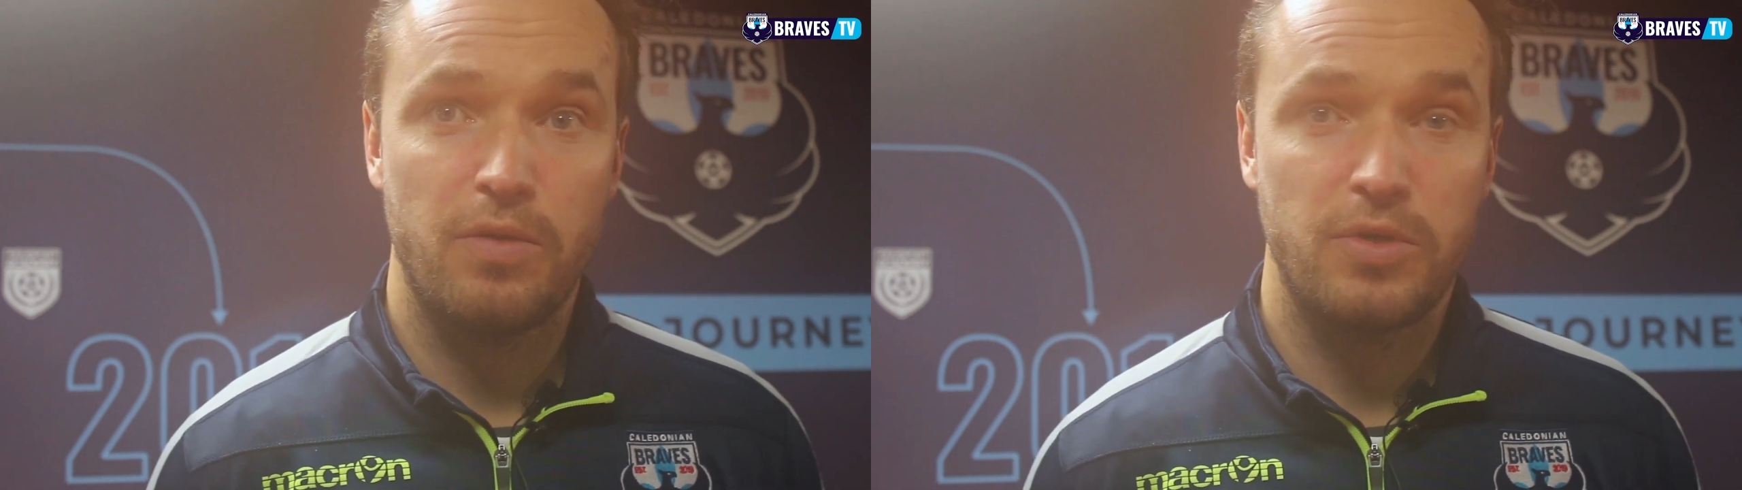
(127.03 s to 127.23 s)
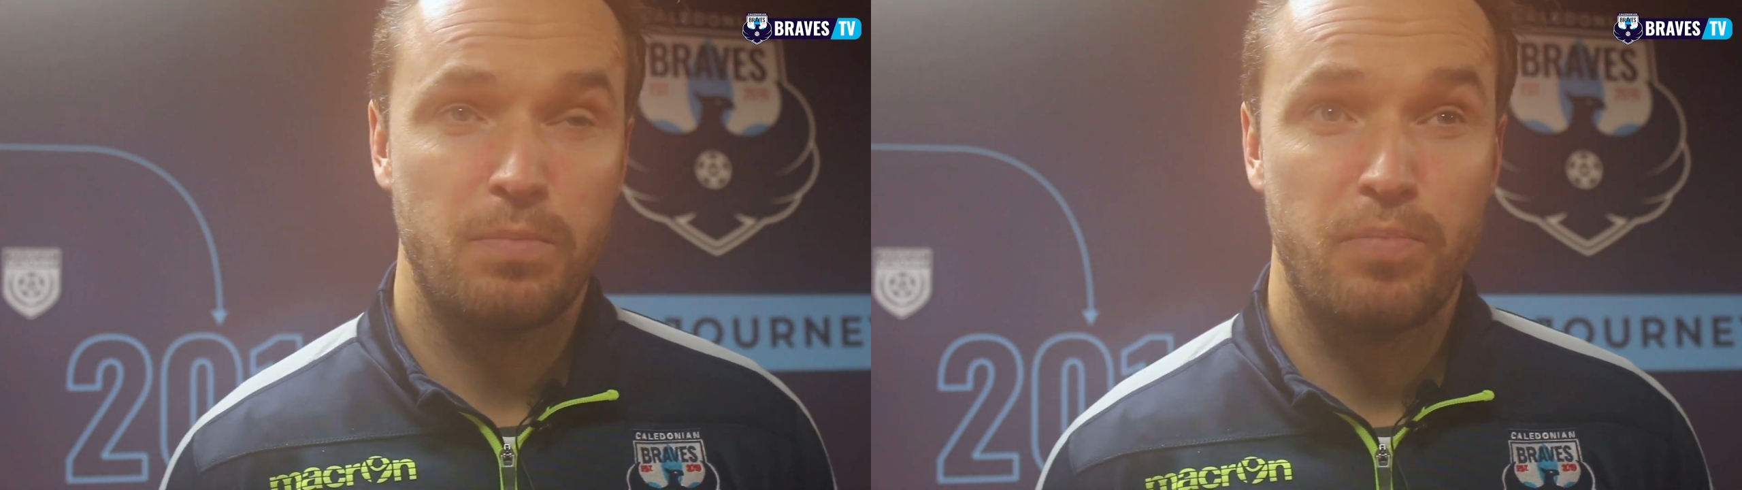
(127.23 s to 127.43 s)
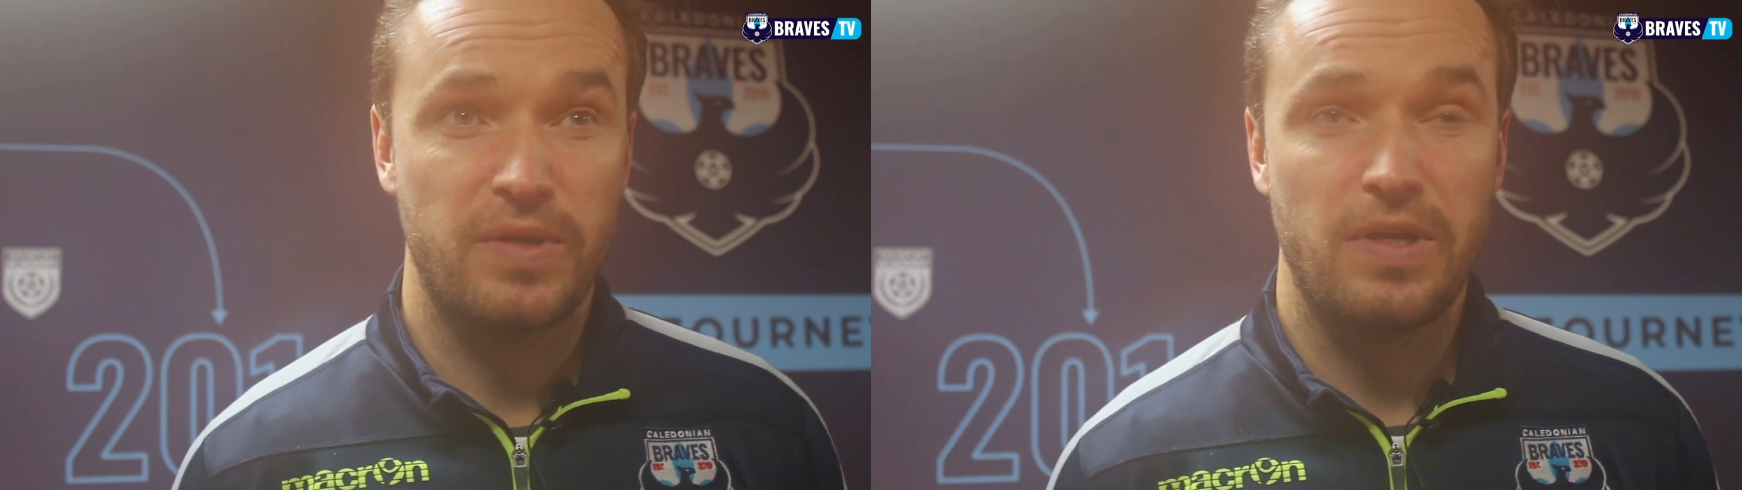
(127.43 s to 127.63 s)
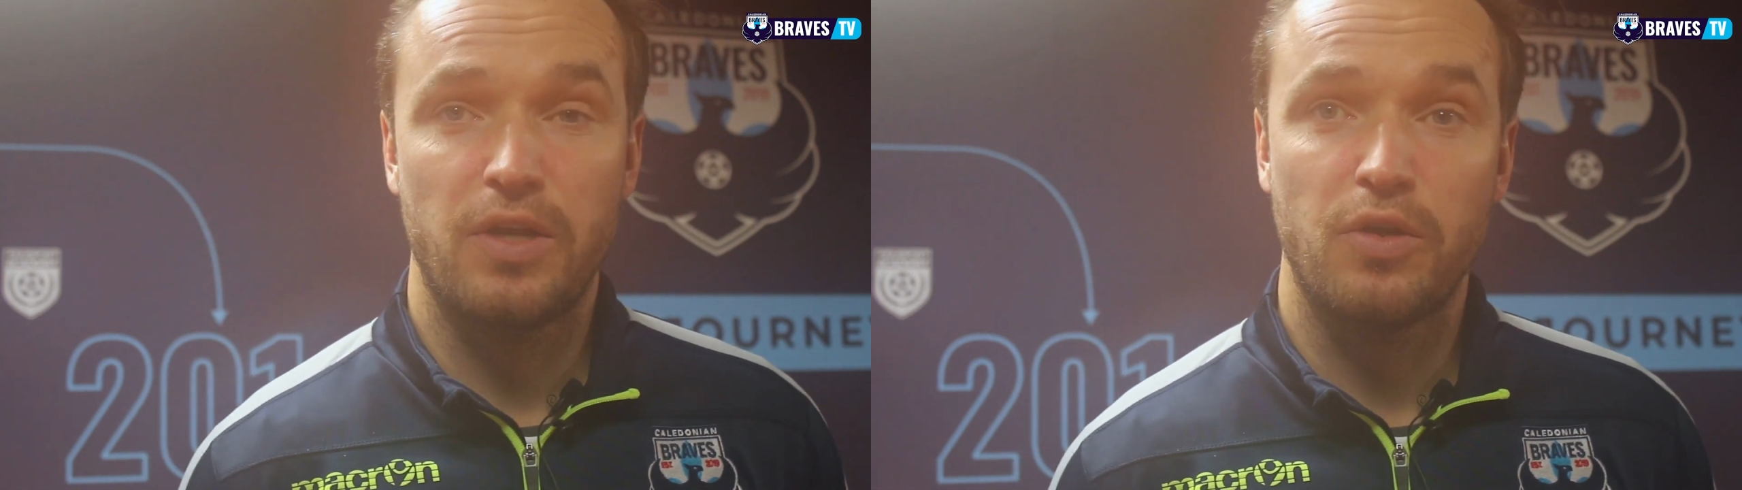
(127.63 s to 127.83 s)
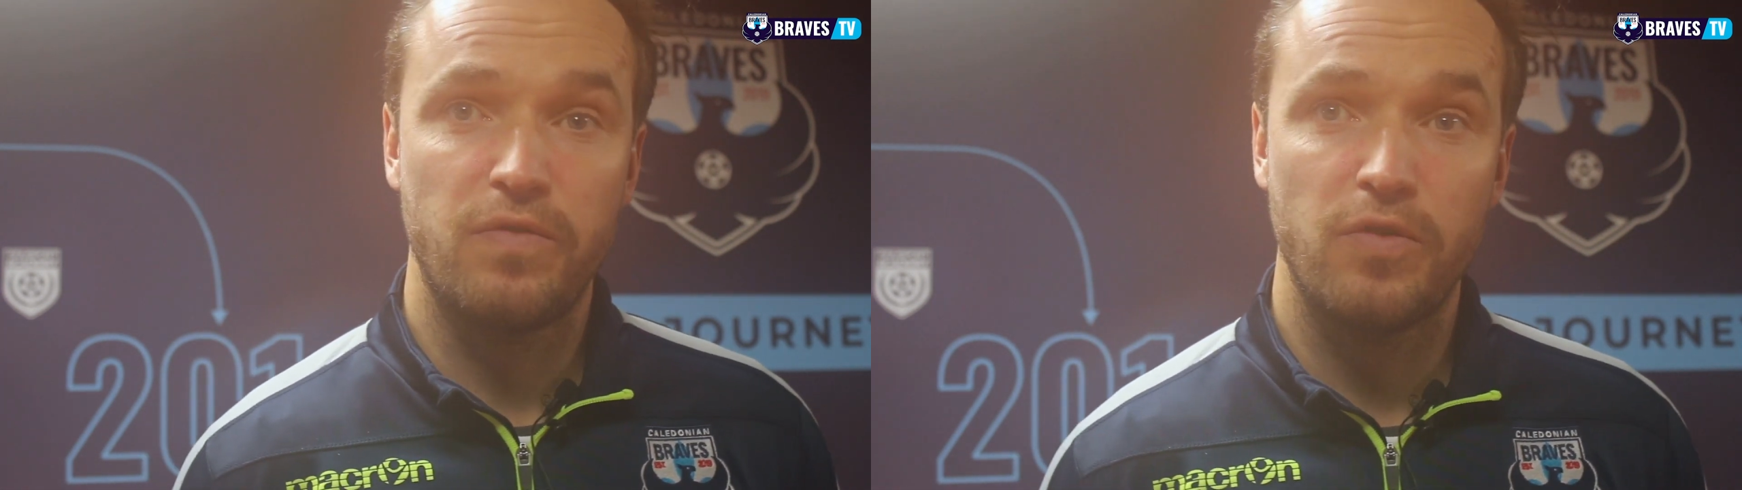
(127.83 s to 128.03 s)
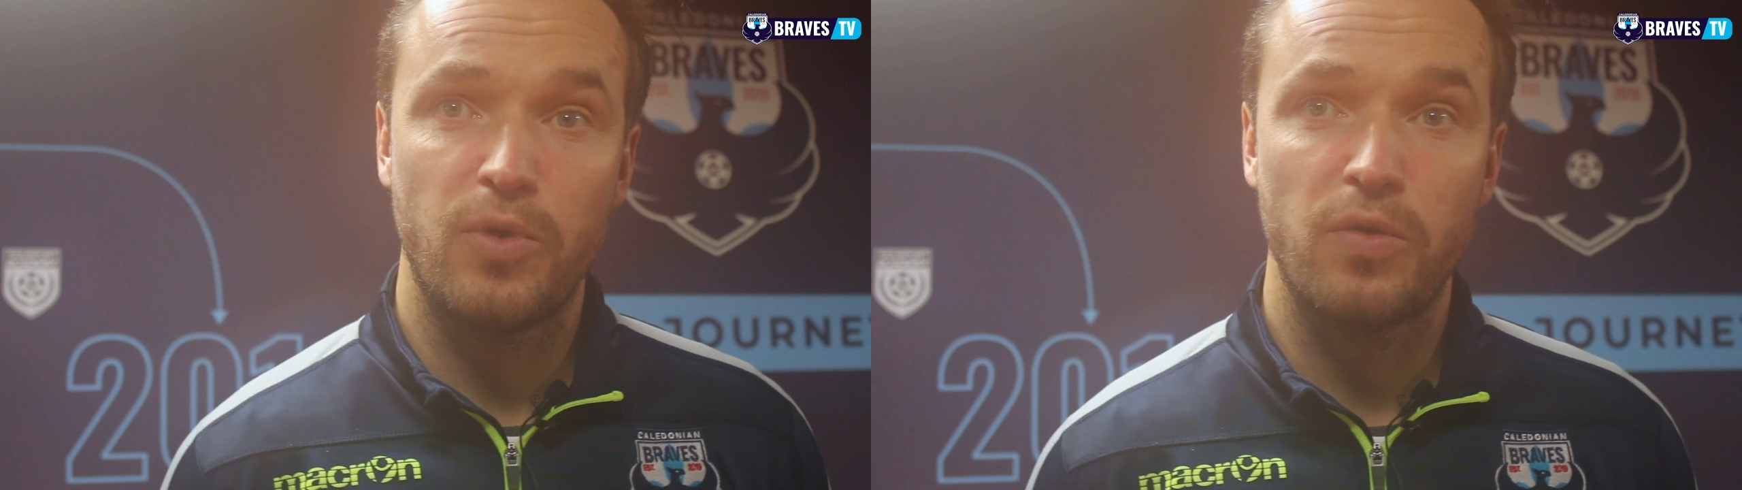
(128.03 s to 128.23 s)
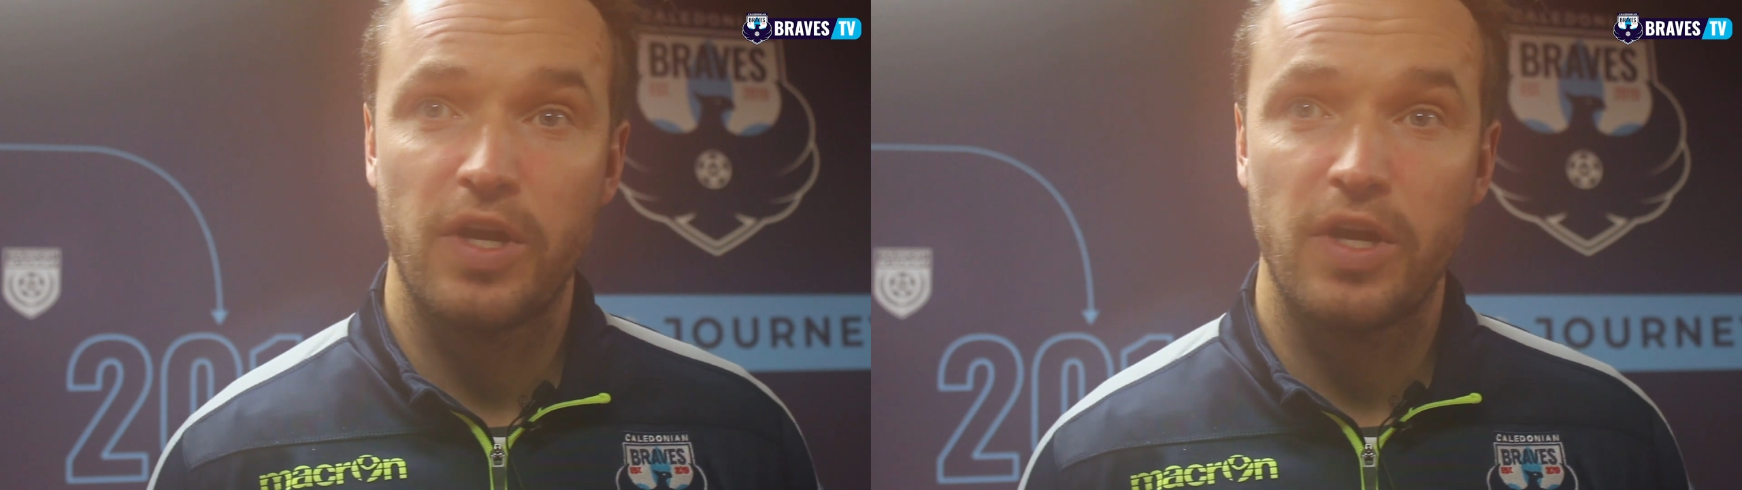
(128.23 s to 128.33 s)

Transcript: It wasn't particularly a good football